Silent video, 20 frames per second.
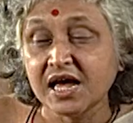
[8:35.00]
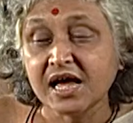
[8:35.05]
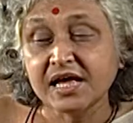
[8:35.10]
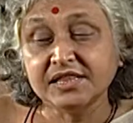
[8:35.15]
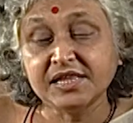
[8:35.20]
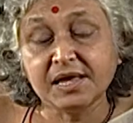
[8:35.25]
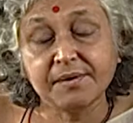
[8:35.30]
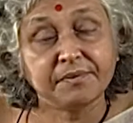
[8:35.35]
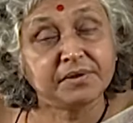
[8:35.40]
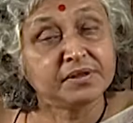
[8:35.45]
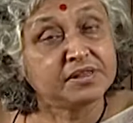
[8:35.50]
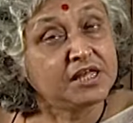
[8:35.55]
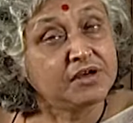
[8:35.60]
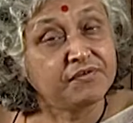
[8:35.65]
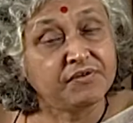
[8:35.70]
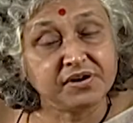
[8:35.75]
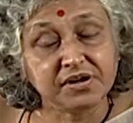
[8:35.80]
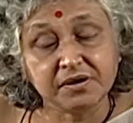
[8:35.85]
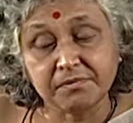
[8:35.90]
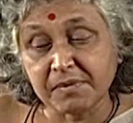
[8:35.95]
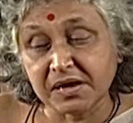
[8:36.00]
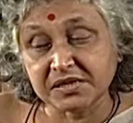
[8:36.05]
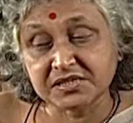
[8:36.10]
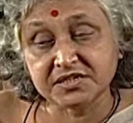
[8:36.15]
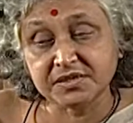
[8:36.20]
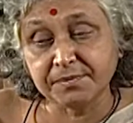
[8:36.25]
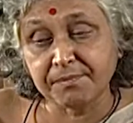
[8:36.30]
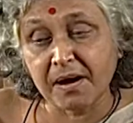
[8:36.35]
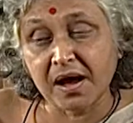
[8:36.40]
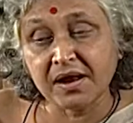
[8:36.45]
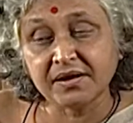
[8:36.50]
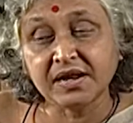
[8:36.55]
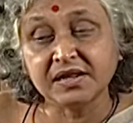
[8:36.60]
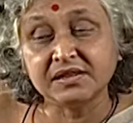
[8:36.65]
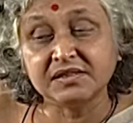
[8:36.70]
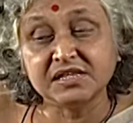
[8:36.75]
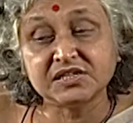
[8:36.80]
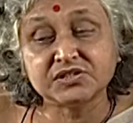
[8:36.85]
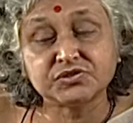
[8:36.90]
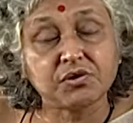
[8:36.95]
they were in much demand, and
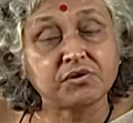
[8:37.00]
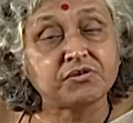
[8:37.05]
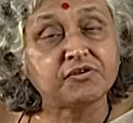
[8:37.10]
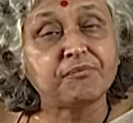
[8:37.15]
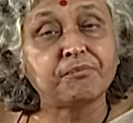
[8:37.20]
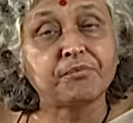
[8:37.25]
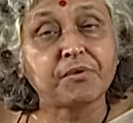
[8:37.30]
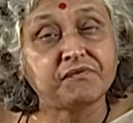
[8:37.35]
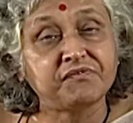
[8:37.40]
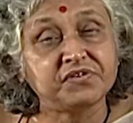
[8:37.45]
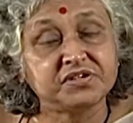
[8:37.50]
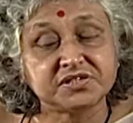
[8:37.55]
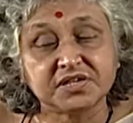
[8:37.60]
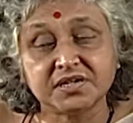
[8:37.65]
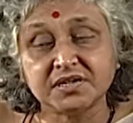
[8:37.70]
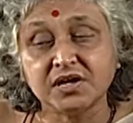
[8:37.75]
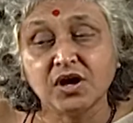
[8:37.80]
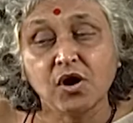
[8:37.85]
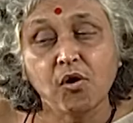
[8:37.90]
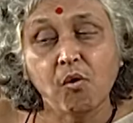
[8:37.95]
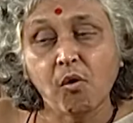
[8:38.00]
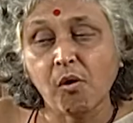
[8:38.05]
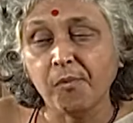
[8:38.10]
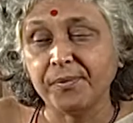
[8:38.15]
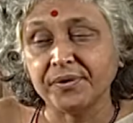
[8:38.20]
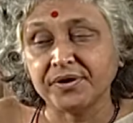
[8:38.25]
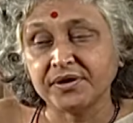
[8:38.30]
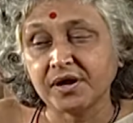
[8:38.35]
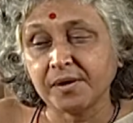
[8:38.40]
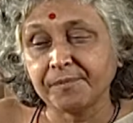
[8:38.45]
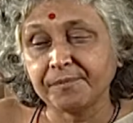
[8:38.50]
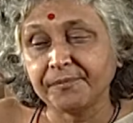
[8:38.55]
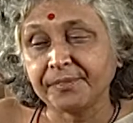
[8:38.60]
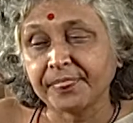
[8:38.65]
this sort of profession opened up.